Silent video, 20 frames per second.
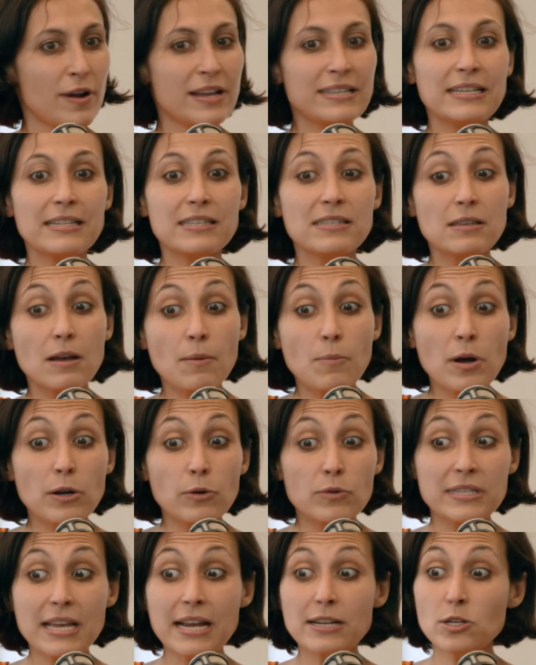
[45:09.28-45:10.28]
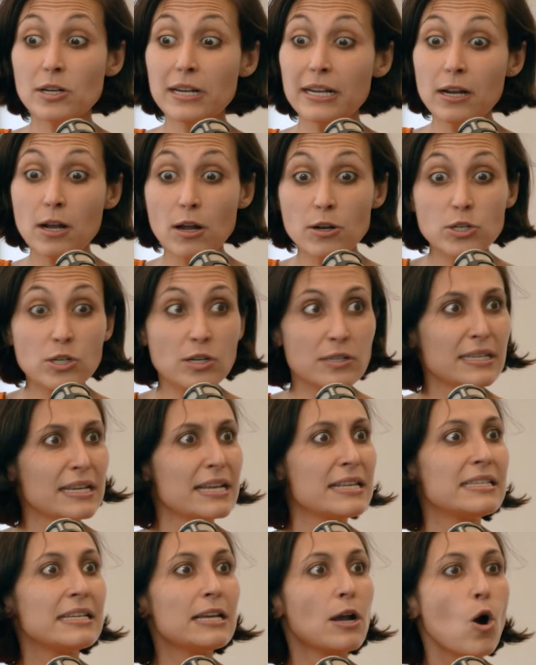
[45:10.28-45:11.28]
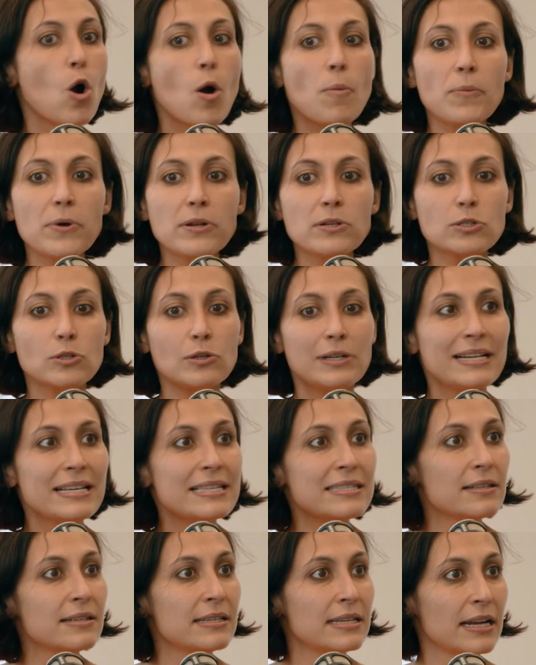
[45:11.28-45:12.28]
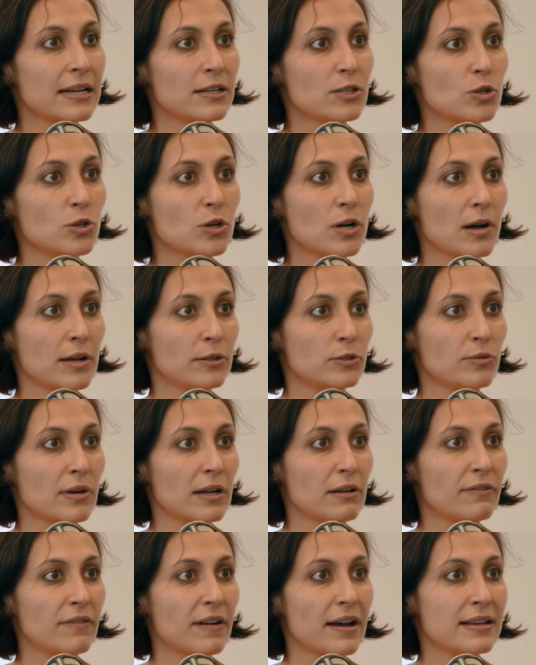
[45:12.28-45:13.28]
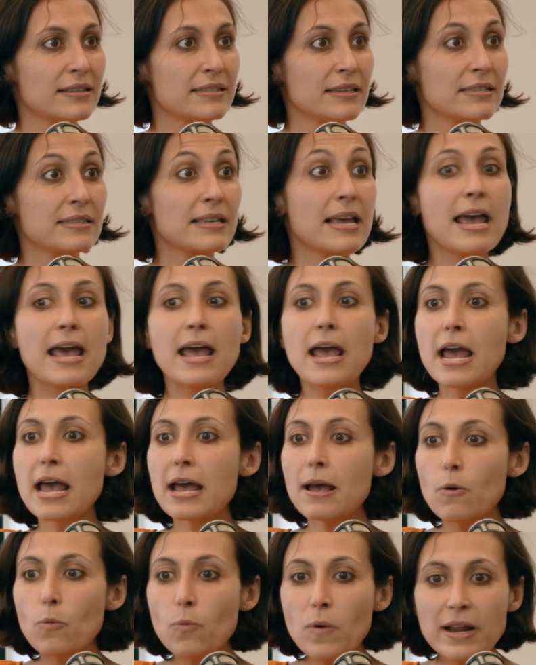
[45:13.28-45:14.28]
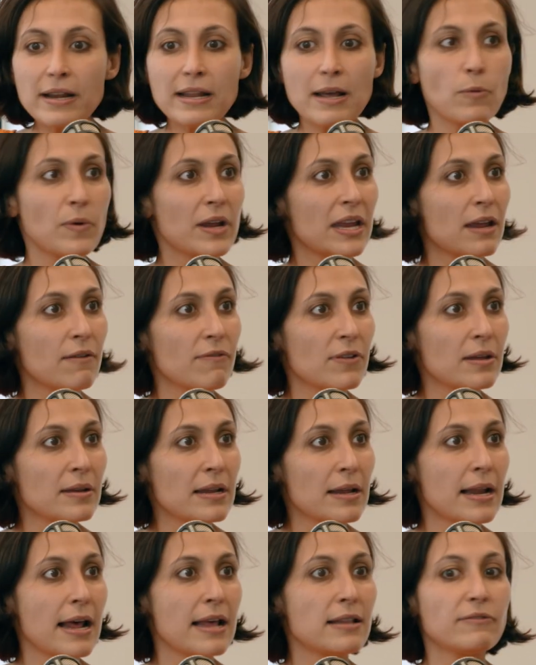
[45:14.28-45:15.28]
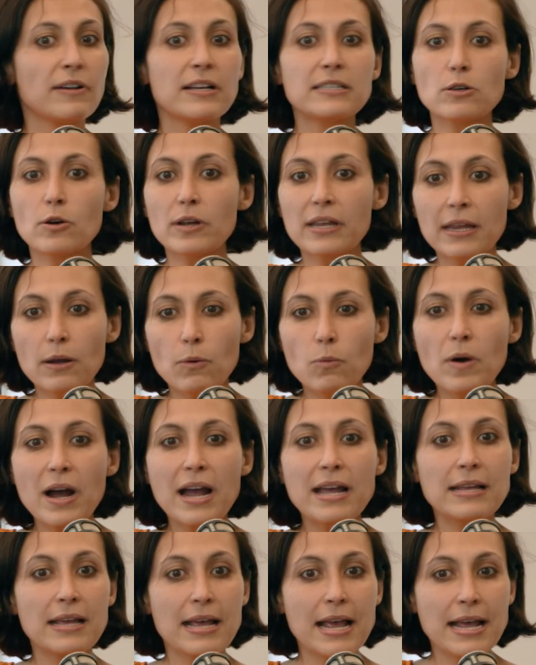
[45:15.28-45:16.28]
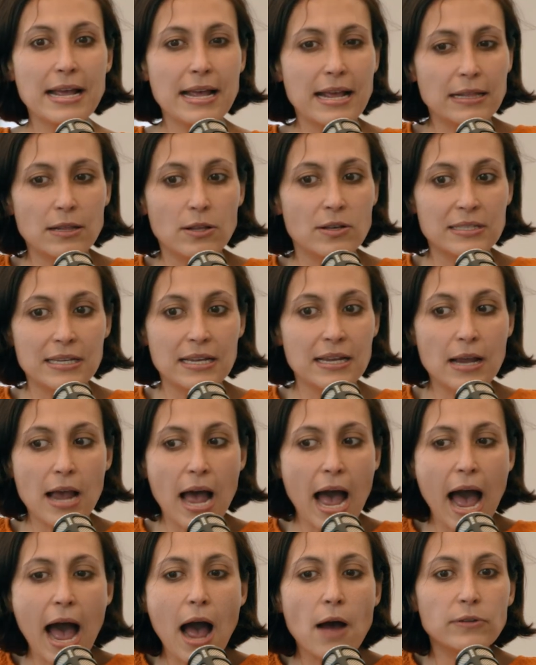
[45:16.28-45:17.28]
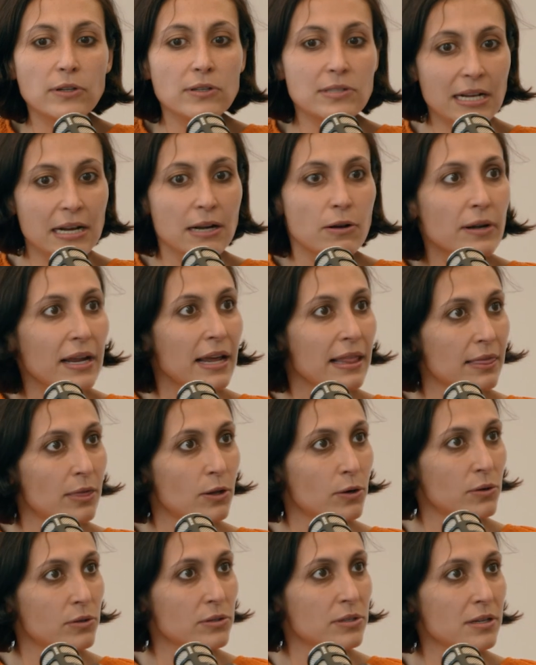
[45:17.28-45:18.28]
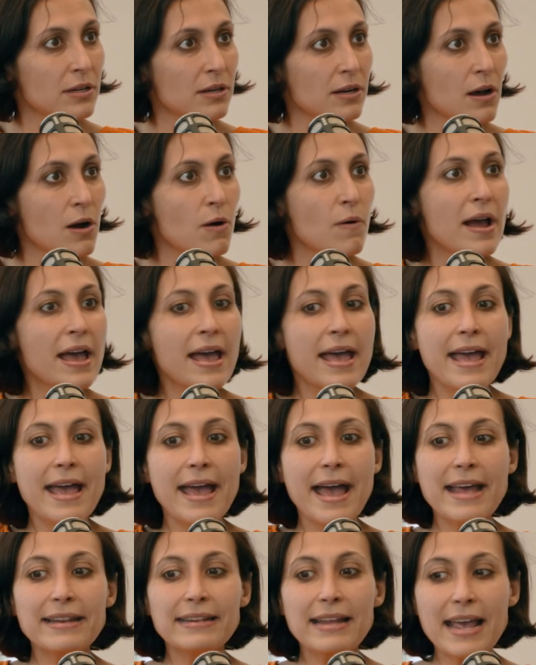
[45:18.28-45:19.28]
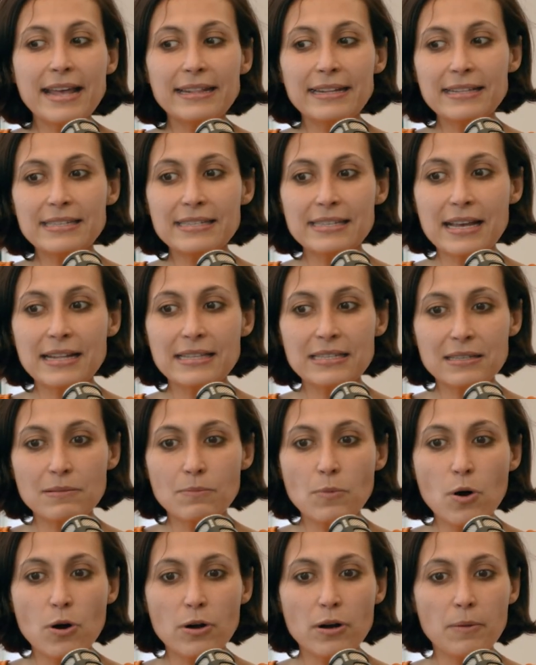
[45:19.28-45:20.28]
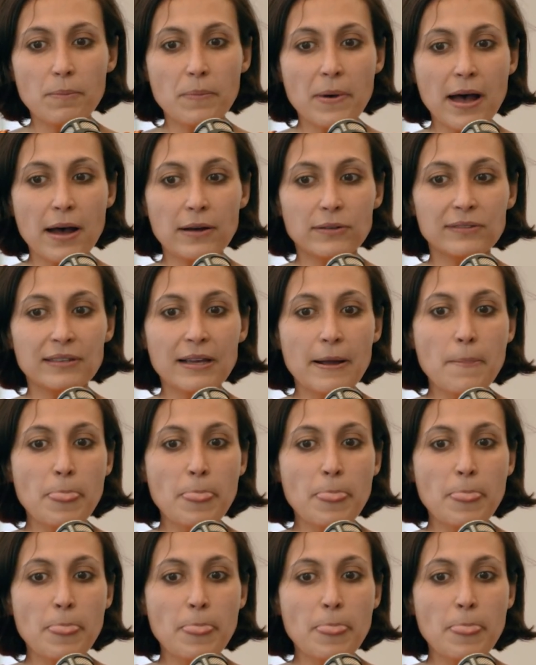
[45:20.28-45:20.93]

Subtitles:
Is it someone who's actually conscious? Is he open to listening to advices? When we give you an advice, okay, how does he look at those, And it's more about,